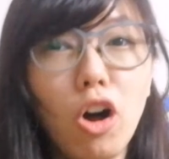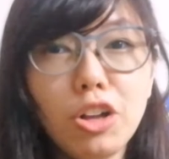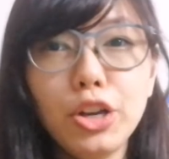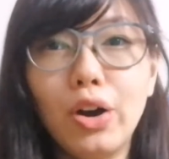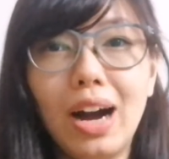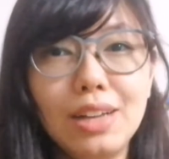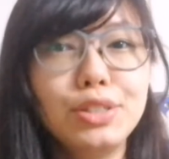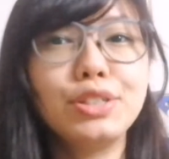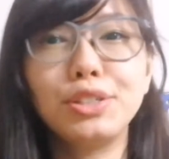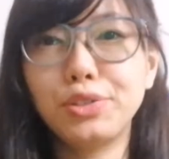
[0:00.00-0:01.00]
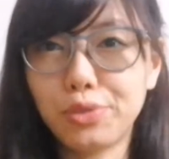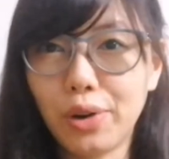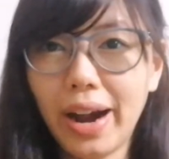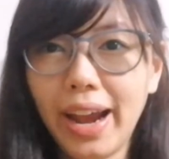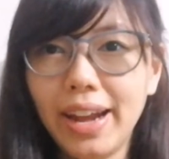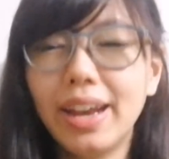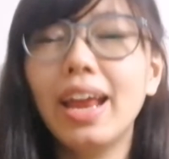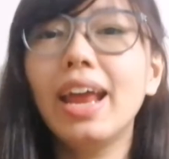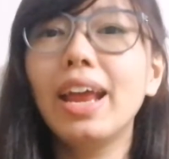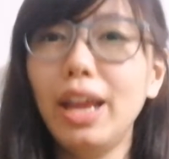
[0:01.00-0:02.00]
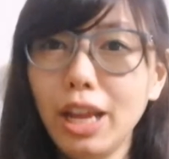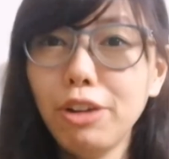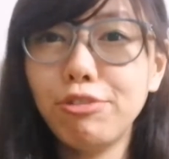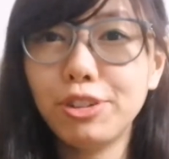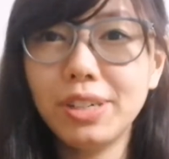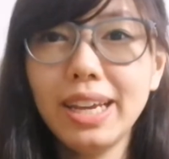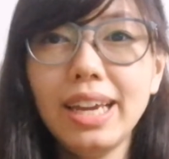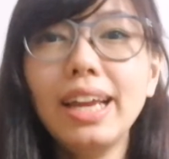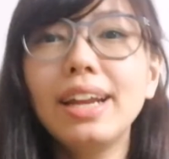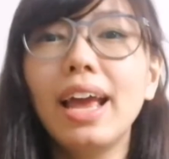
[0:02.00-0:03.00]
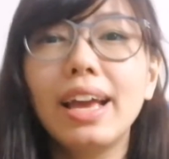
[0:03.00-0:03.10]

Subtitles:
all your answers right? If you did,